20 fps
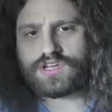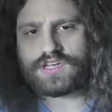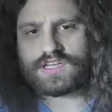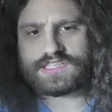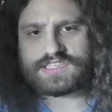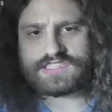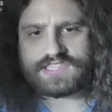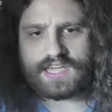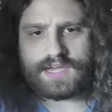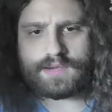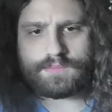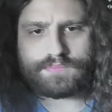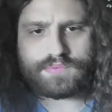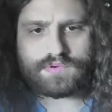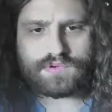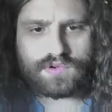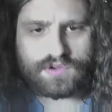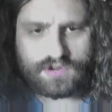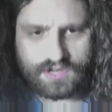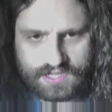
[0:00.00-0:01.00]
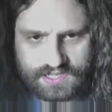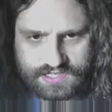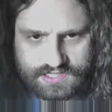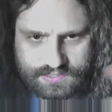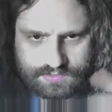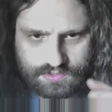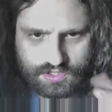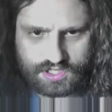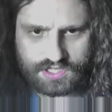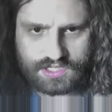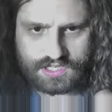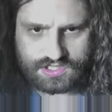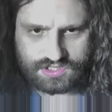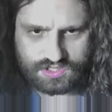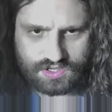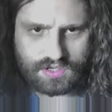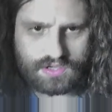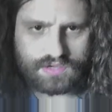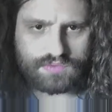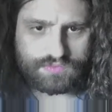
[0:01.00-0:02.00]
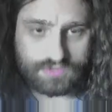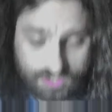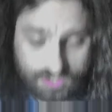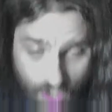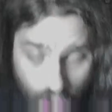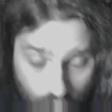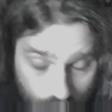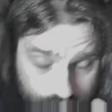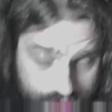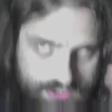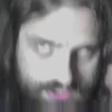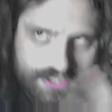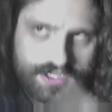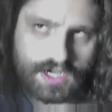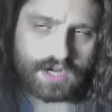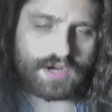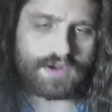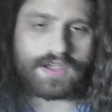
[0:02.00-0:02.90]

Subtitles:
example or get some good results,